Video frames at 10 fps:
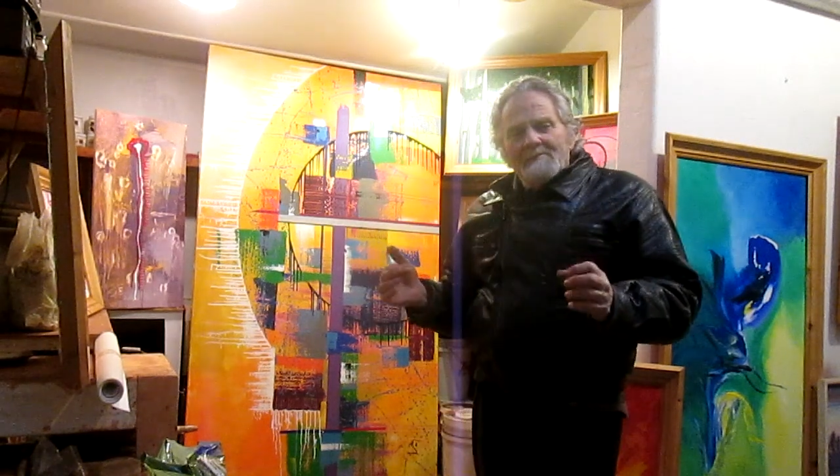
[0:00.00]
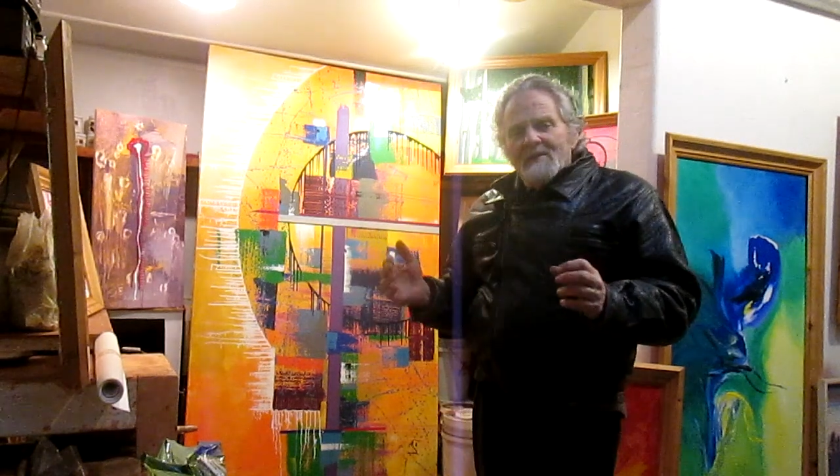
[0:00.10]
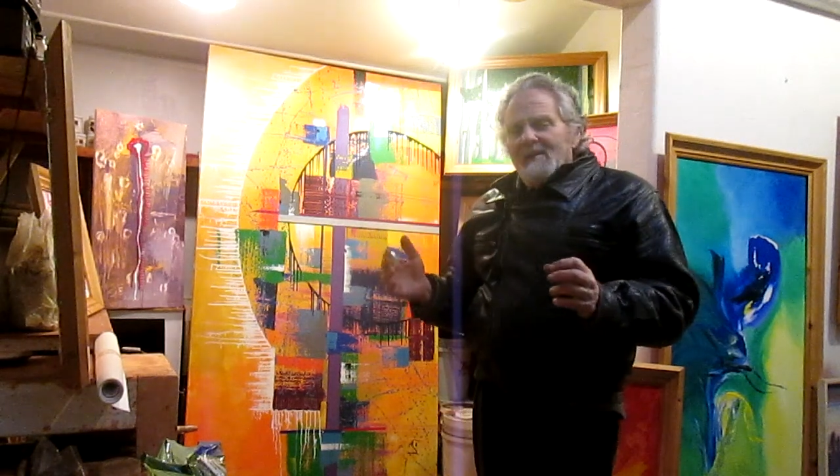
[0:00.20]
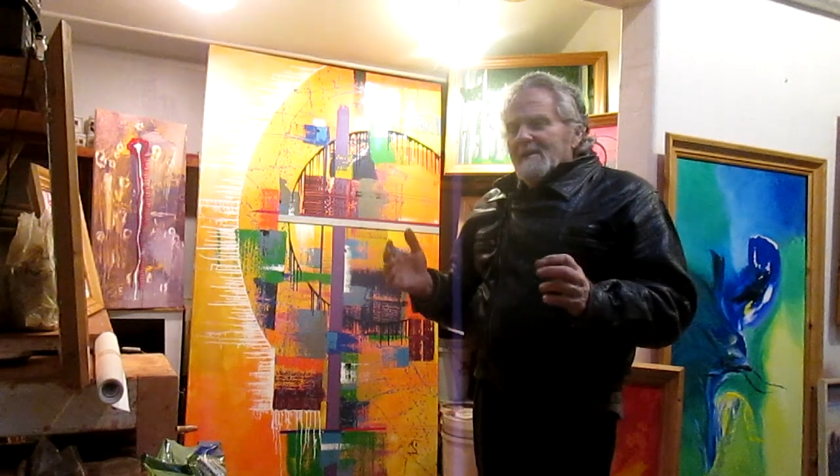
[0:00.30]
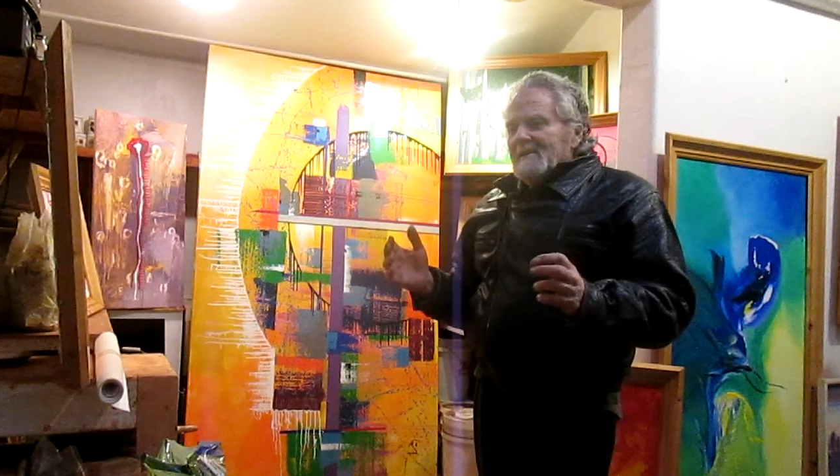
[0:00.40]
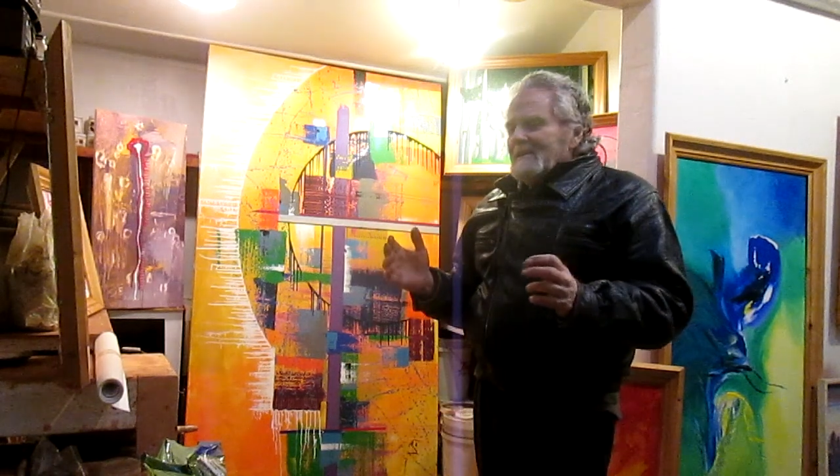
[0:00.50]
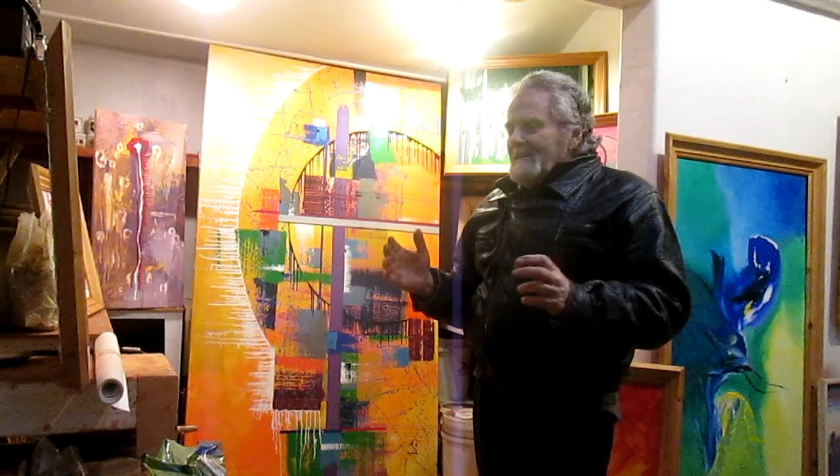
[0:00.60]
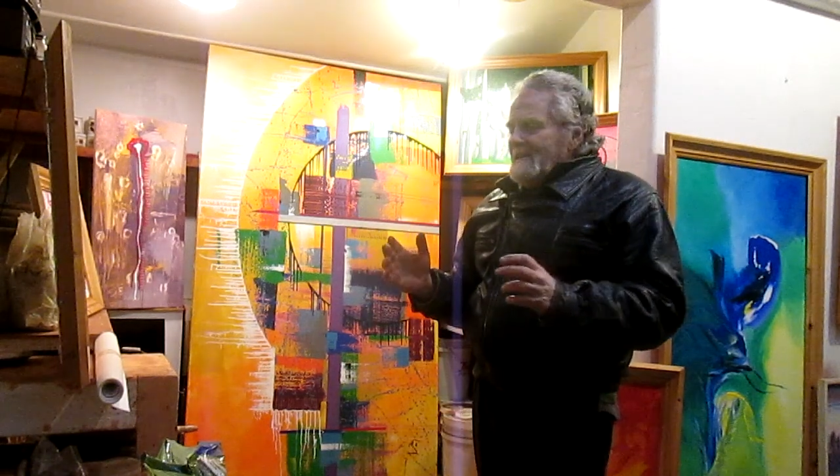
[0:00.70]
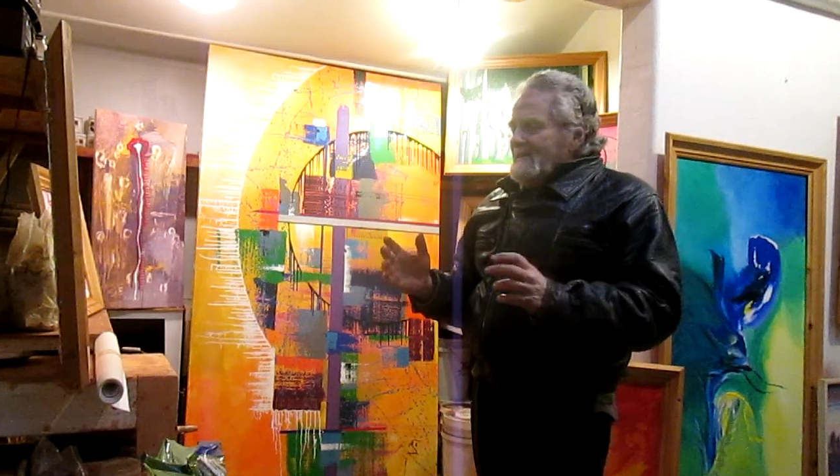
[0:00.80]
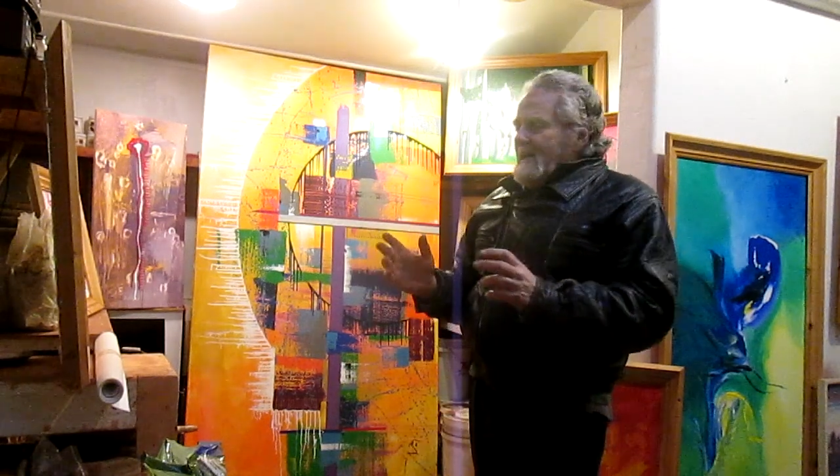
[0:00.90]
uh,
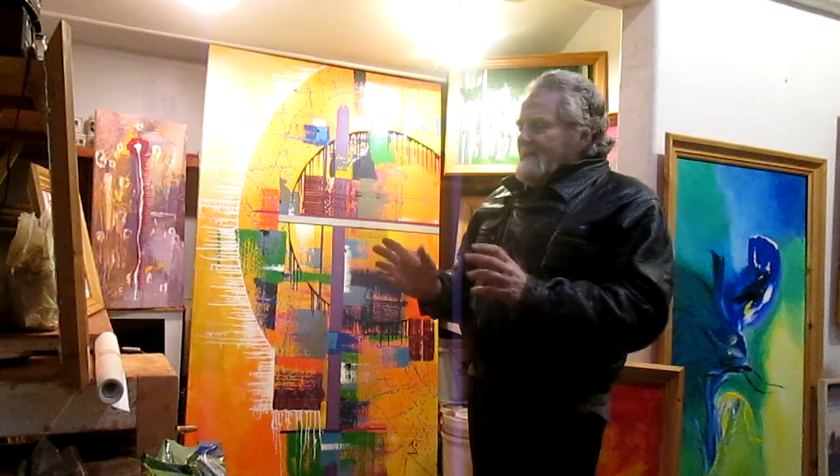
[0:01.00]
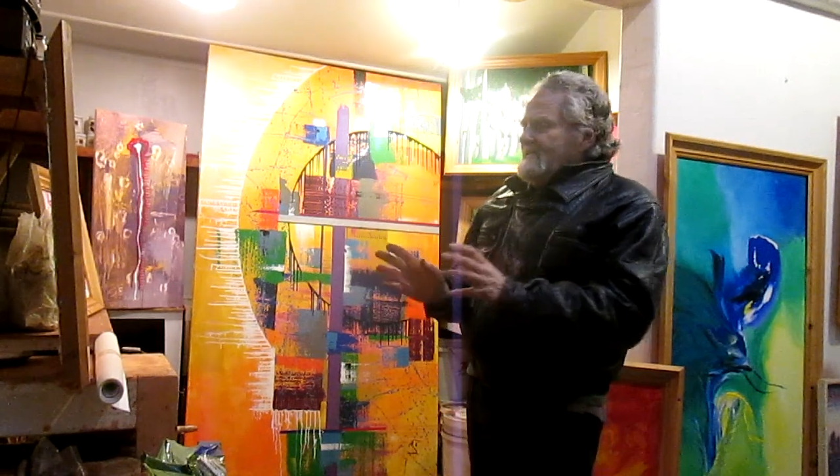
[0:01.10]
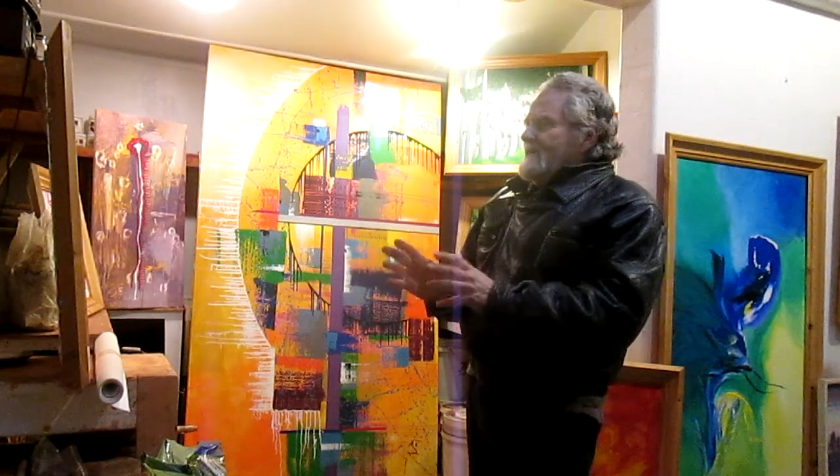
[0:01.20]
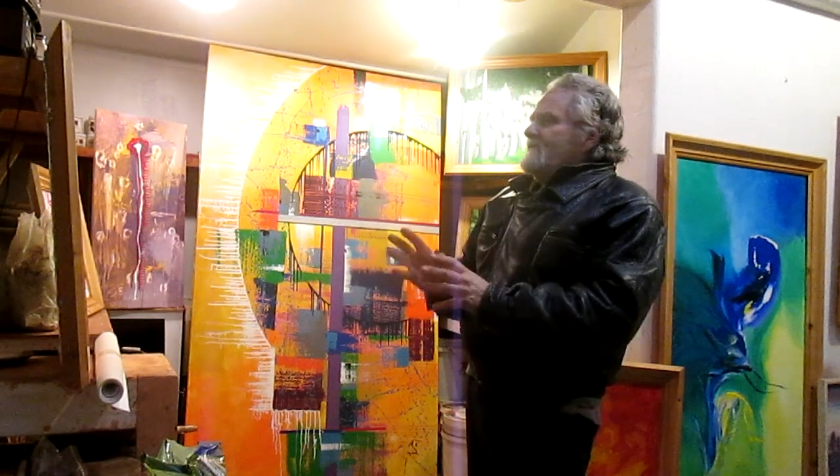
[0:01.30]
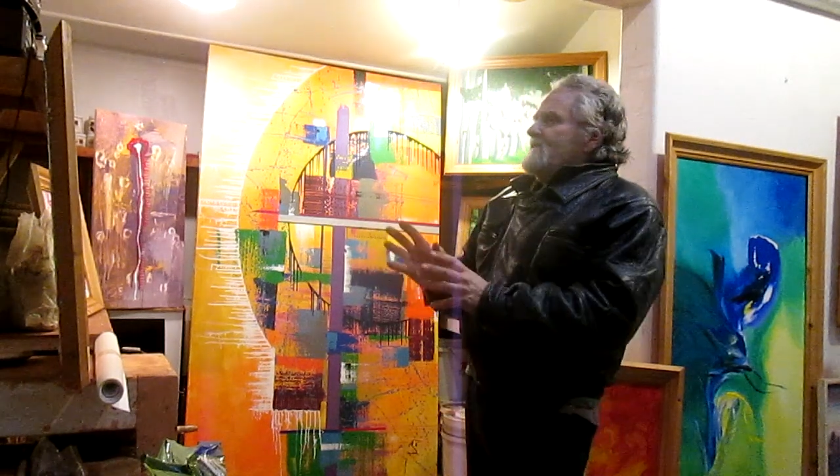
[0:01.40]
he, he did